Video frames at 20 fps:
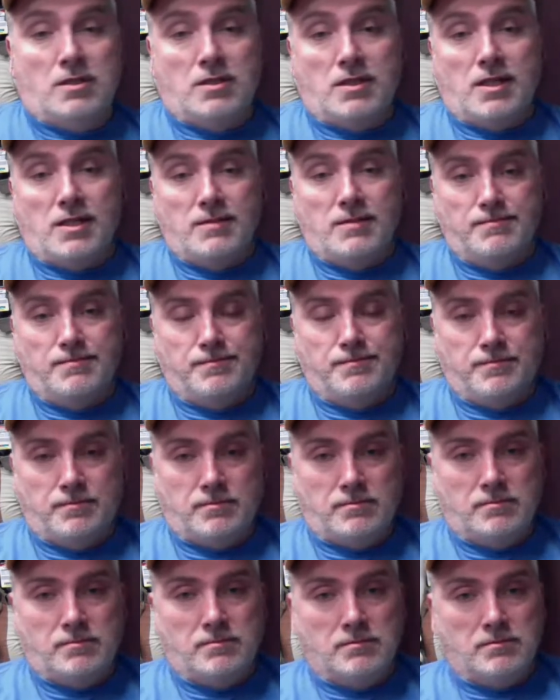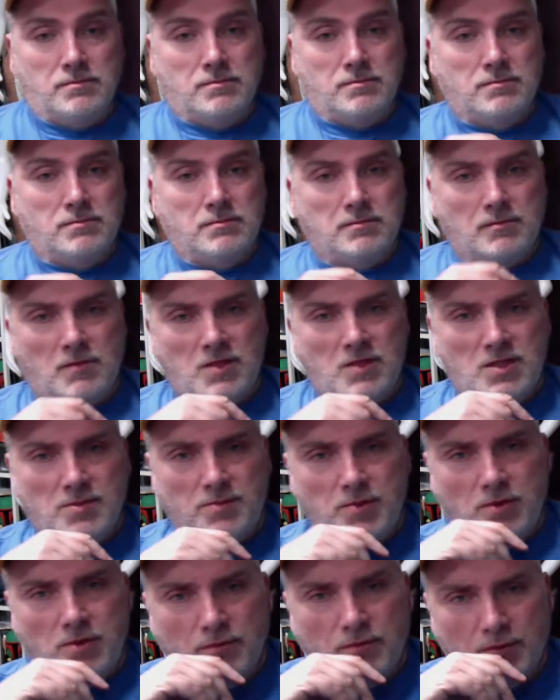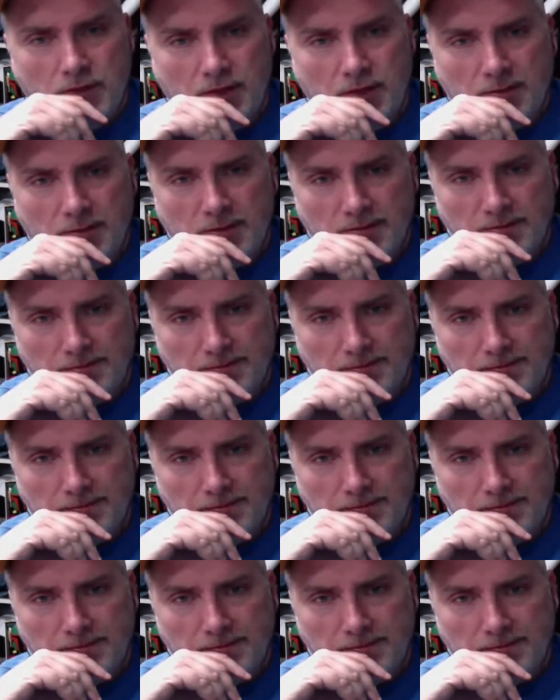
Again, it's a beautiful helmet.